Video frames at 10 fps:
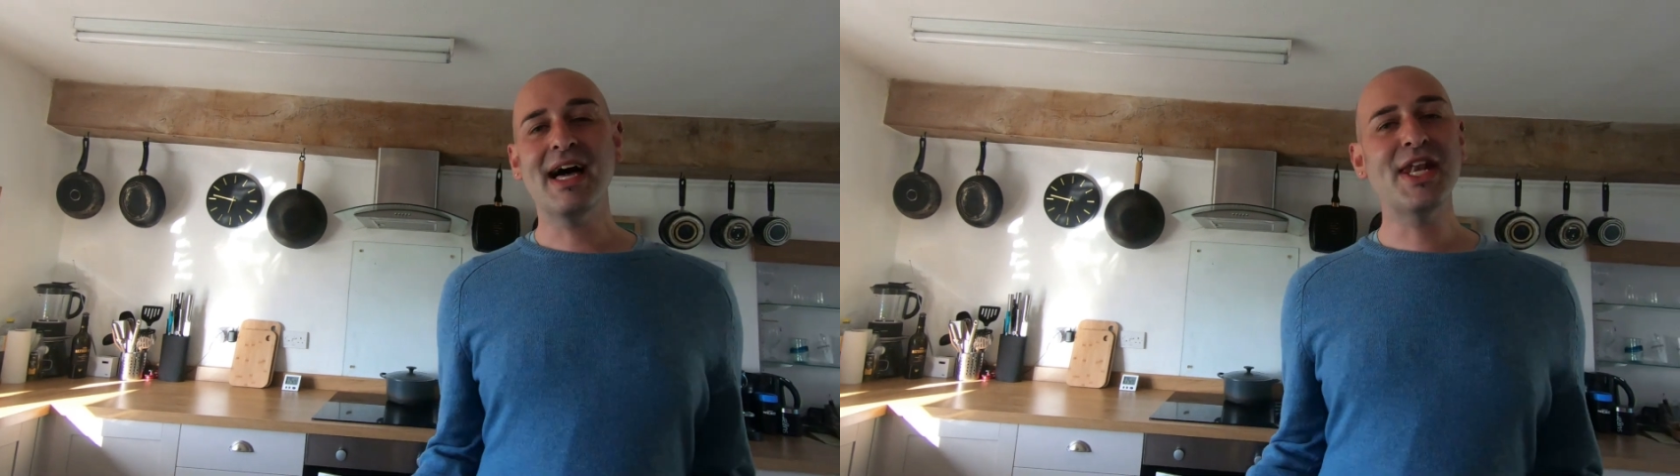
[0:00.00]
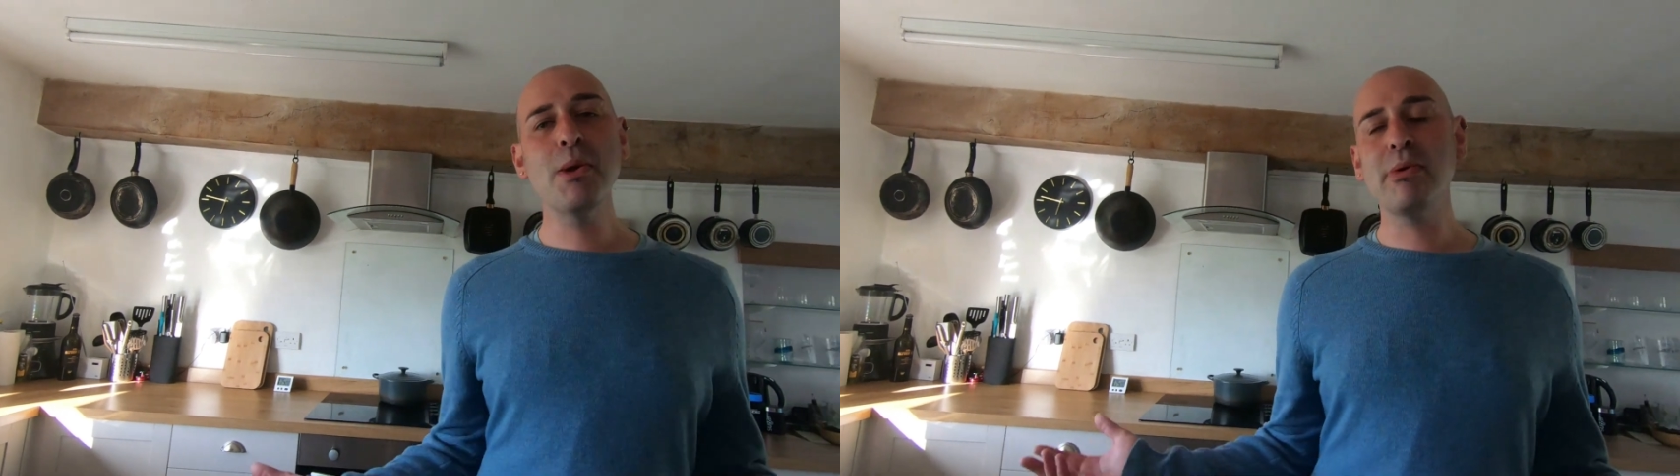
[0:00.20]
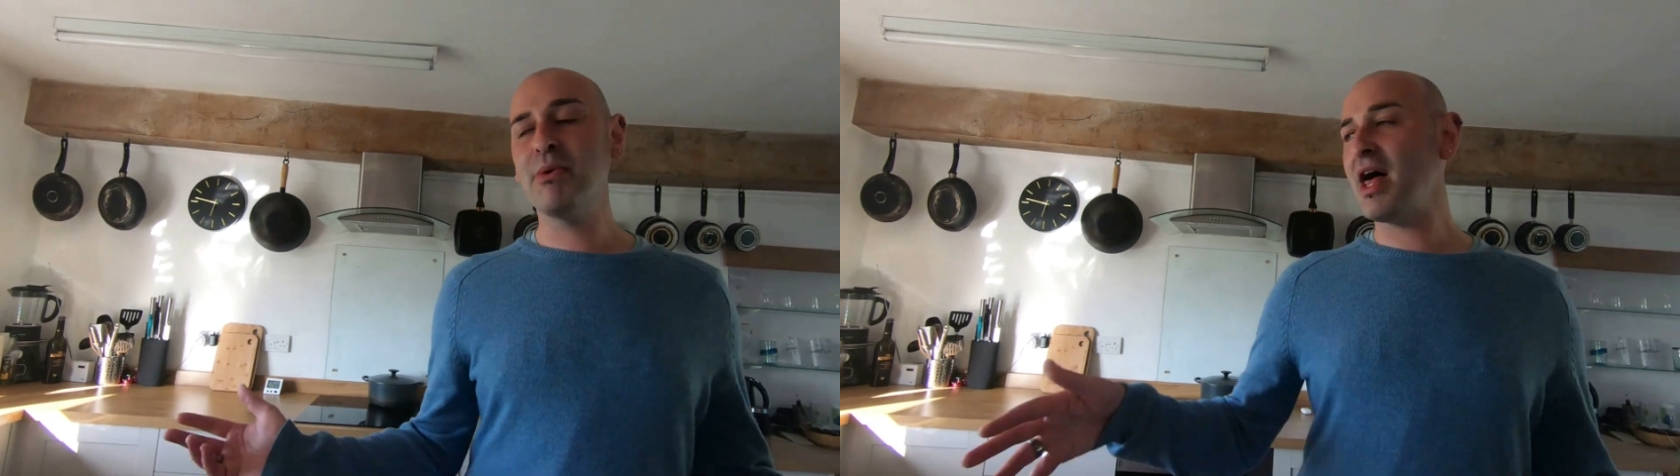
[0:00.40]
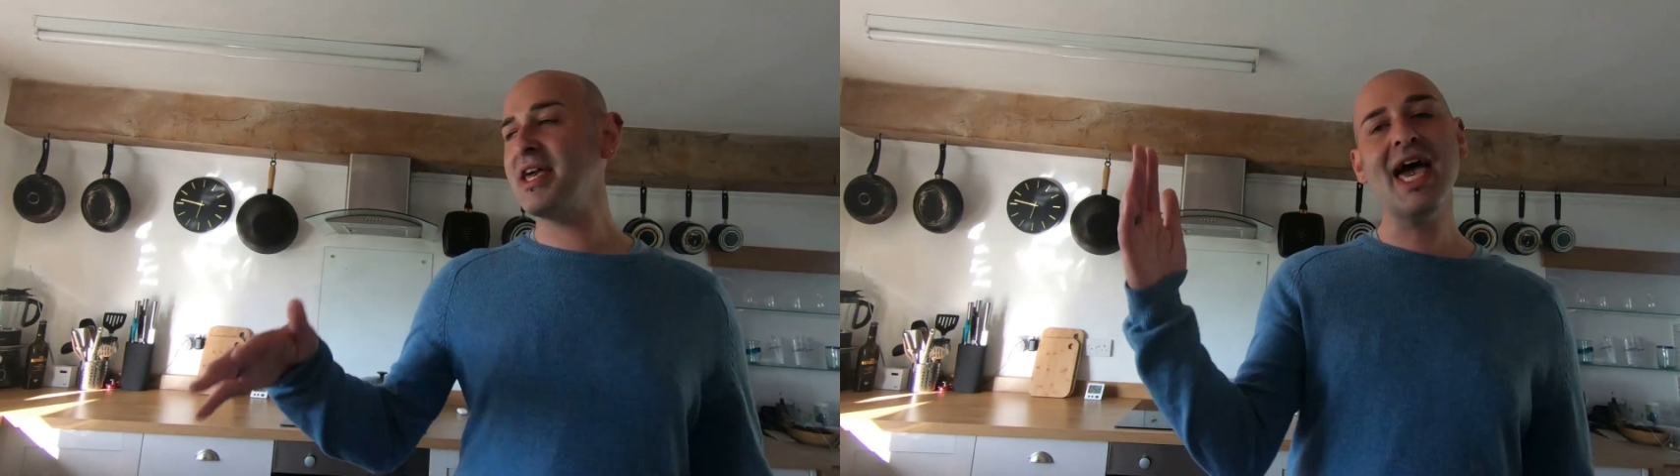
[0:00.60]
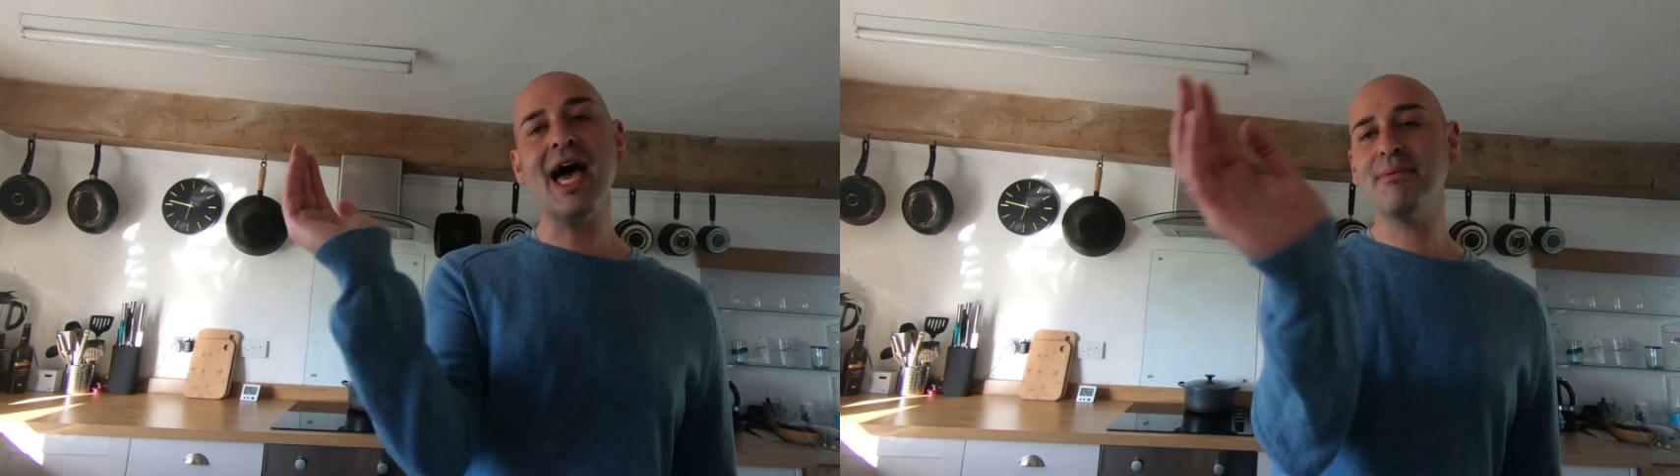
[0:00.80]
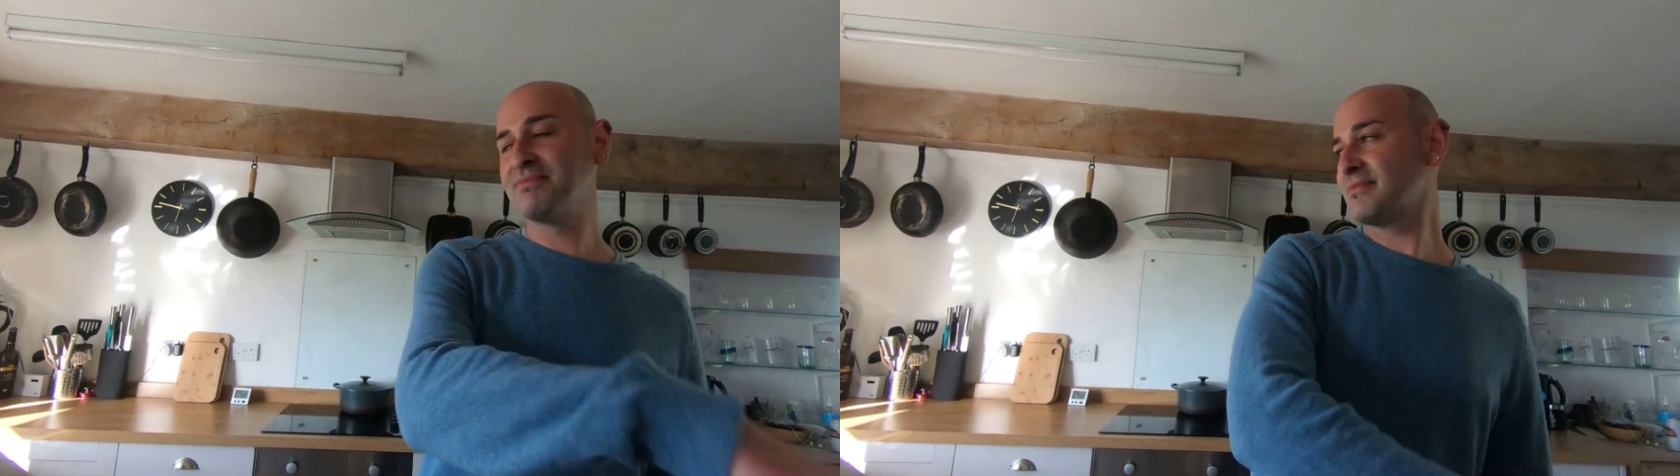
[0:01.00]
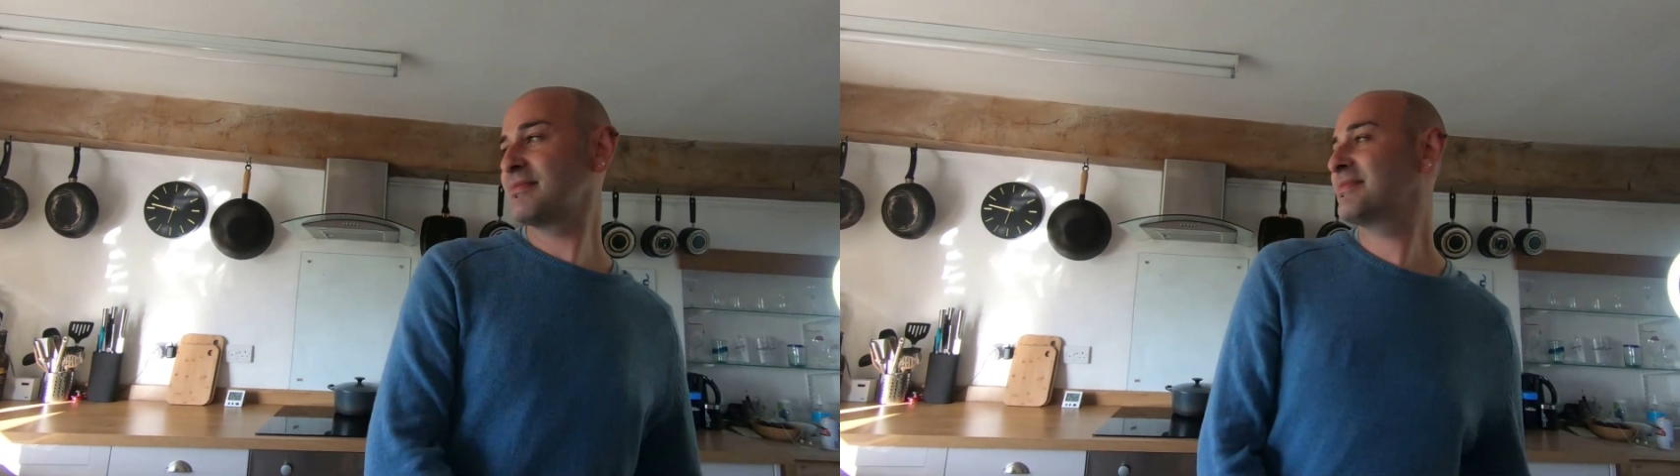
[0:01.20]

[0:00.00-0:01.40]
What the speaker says: And Uber were like, yeah,